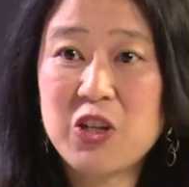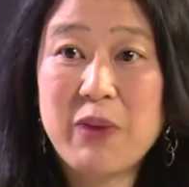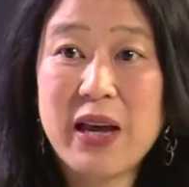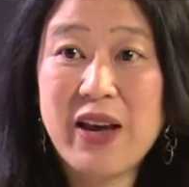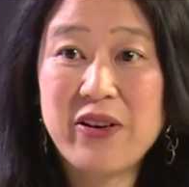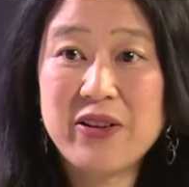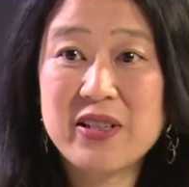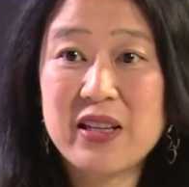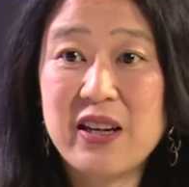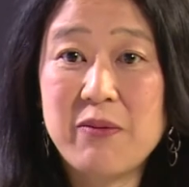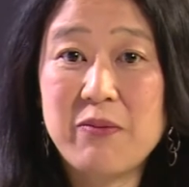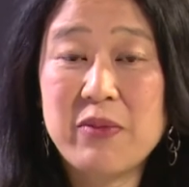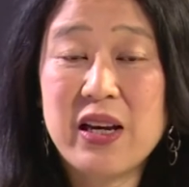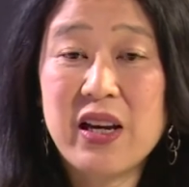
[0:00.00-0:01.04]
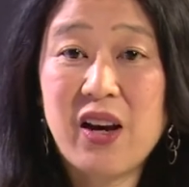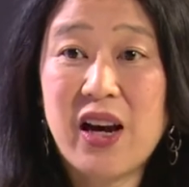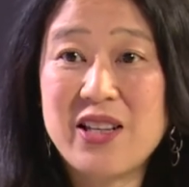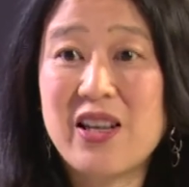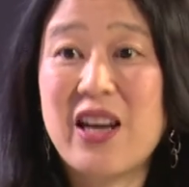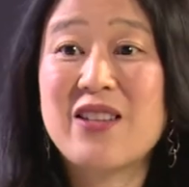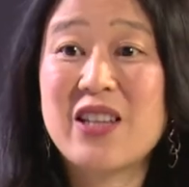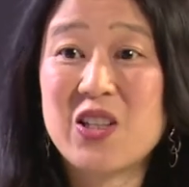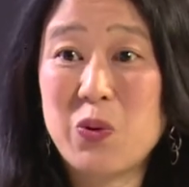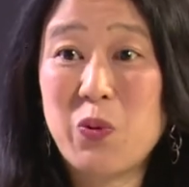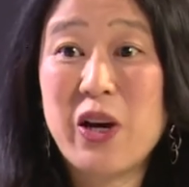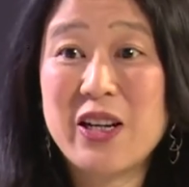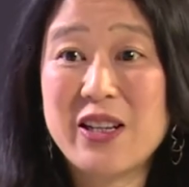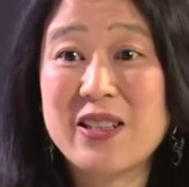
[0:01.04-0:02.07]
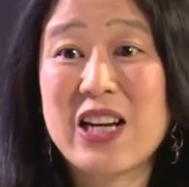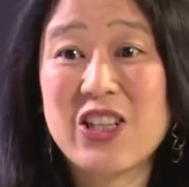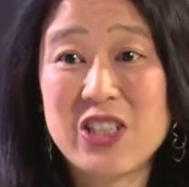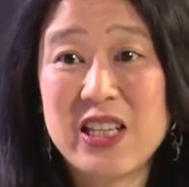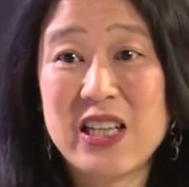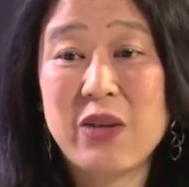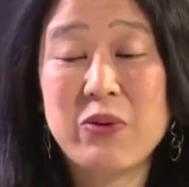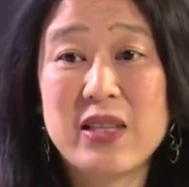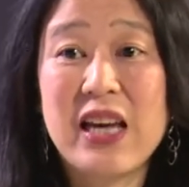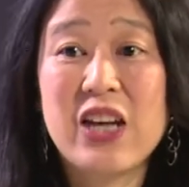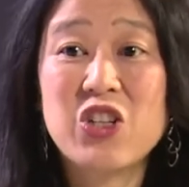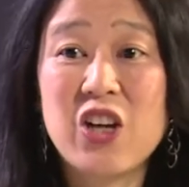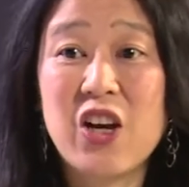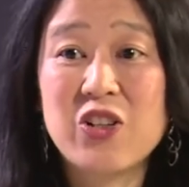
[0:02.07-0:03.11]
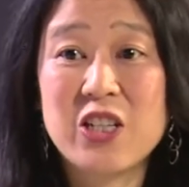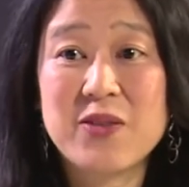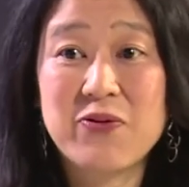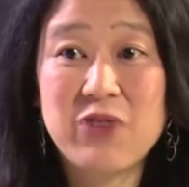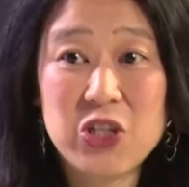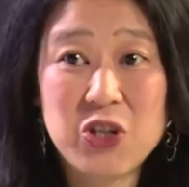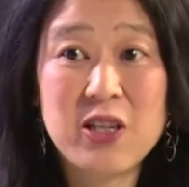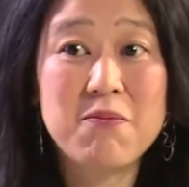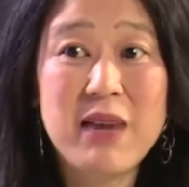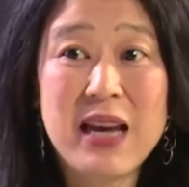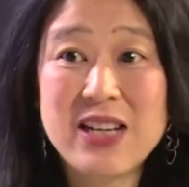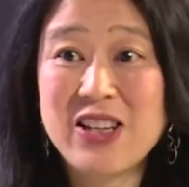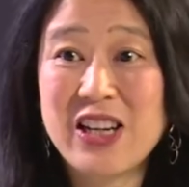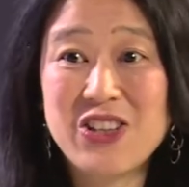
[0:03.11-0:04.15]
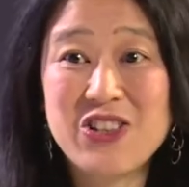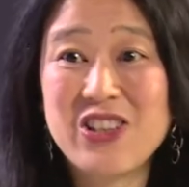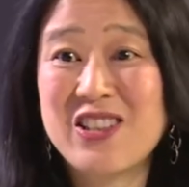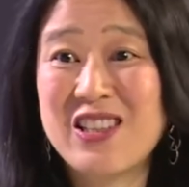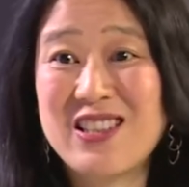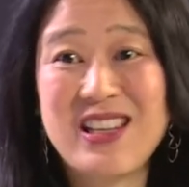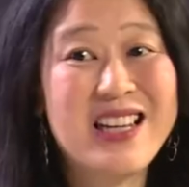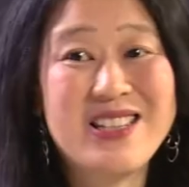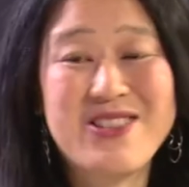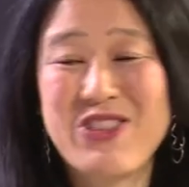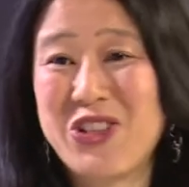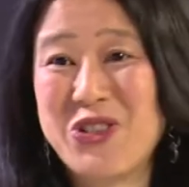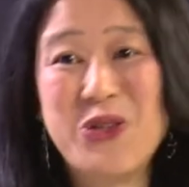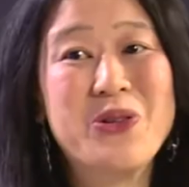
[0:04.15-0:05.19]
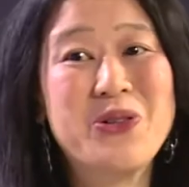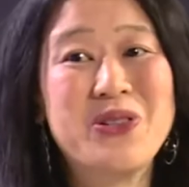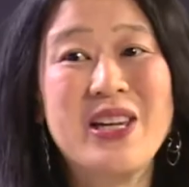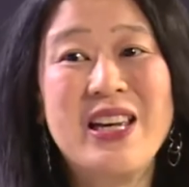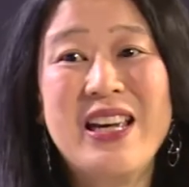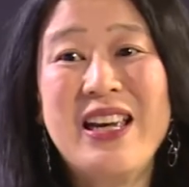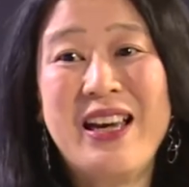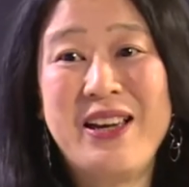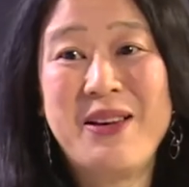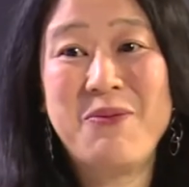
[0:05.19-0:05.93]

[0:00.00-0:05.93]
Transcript: about um, Isaiah 61 because actually it was their church's vision and mandate just as it is Restore's yeah, uh,